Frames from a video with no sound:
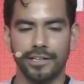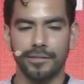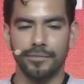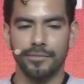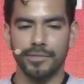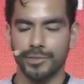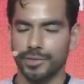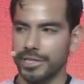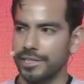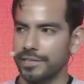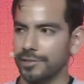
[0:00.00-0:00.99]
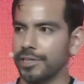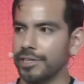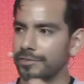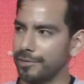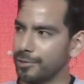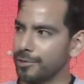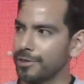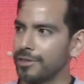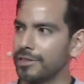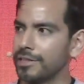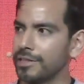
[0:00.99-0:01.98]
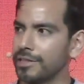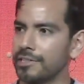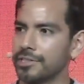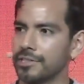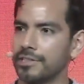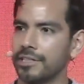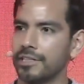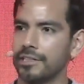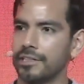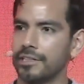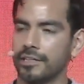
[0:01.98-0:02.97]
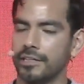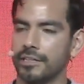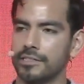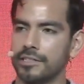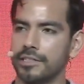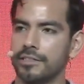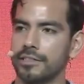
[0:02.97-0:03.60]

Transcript: So like looking forward, I actually think a lot of content